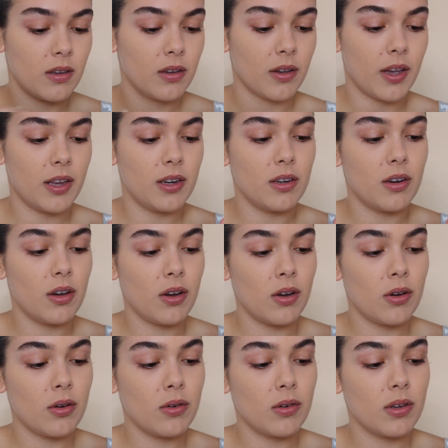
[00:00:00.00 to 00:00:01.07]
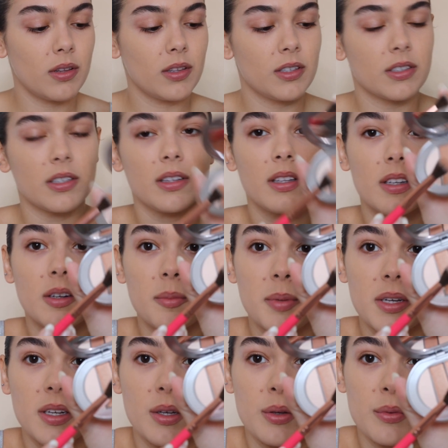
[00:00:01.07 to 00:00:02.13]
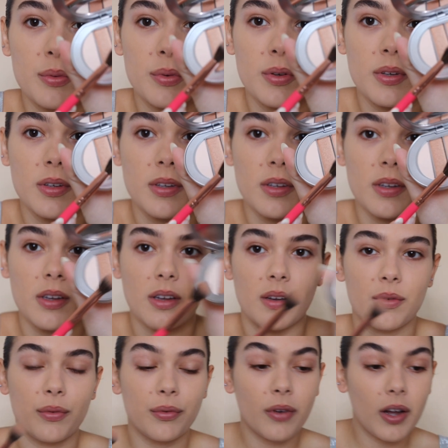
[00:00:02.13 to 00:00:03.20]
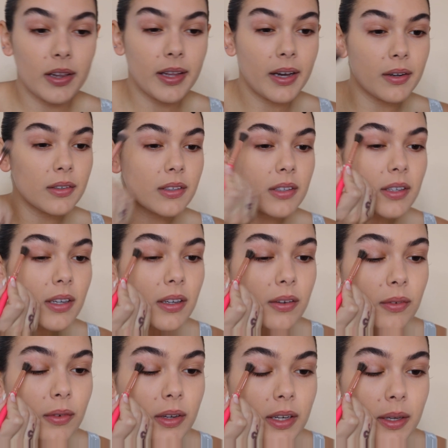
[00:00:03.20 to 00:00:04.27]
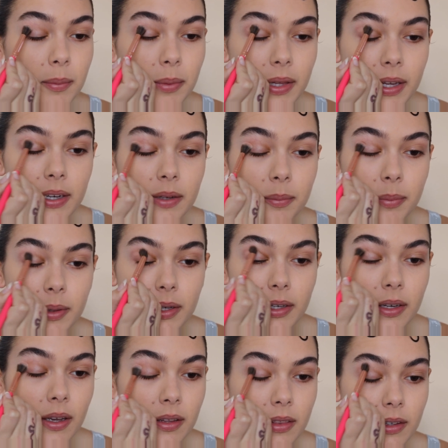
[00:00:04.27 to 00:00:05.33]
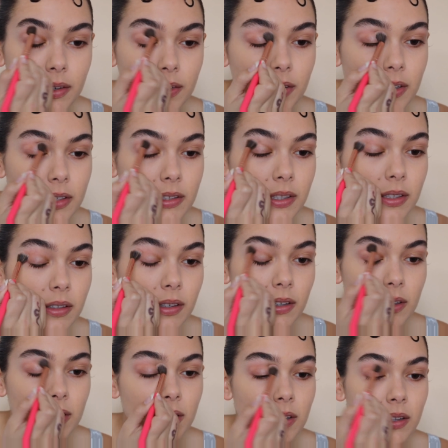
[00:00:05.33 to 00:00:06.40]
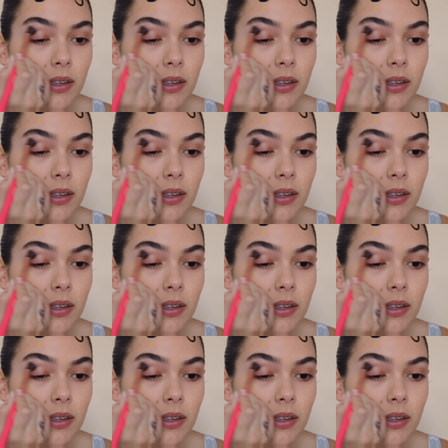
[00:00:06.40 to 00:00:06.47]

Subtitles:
Okay, no, there's a little bit of fallout when I blend, but nothing crazy at all.